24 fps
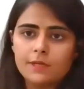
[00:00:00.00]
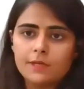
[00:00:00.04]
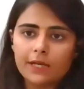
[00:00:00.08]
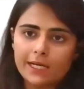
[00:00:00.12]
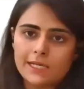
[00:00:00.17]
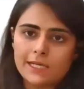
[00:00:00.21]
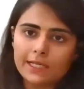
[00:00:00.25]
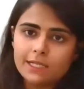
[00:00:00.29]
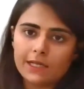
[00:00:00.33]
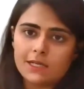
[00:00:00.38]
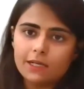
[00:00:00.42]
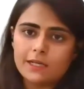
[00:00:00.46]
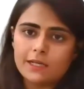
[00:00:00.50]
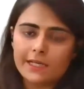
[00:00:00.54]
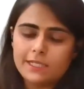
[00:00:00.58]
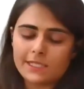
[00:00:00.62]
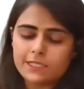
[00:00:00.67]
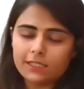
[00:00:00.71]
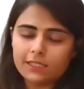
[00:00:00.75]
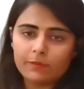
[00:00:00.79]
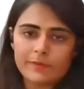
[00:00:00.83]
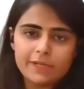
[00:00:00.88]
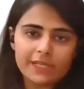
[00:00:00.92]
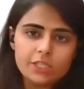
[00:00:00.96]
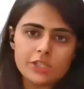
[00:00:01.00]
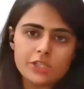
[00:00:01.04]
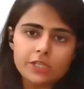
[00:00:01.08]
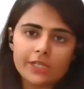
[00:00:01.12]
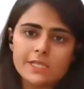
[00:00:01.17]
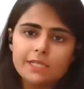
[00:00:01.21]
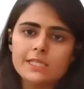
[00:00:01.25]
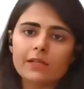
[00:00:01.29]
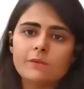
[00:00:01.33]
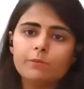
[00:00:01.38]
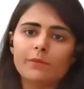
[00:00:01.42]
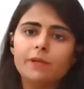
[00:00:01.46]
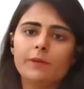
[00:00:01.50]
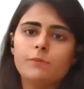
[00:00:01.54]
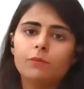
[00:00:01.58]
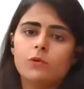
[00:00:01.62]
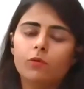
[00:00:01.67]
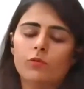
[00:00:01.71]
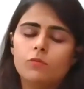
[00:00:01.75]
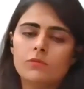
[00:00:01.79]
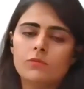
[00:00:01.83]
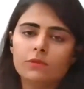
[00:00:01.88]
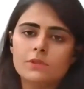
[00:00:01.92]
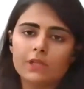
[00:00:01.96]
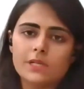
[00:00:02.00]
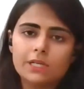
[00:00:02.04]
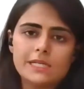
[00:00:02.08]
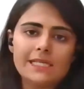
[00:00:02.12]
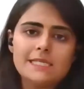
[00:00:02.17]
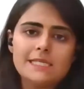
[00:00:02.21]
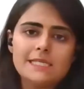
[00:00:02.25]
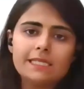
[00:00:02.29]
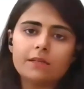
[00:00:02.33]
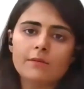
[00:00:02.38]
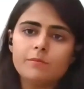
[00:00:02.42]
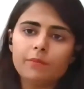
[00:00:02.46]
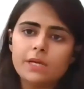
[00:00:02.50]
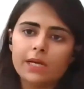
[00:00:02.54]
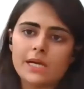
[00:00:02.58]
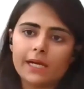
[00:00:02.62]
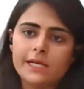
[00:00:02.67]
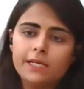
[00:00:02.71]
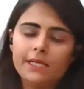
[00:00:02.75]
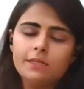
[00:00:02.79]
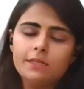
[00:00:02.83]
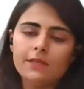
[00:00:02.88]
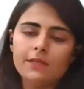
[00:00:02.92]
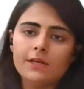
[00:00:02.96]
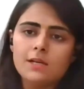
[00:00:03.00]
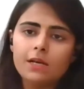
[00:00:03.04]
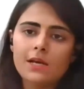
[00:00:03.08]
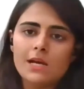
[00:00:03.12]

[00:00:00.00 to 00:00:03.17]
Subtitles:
and it is mentioned in the memo the reason behind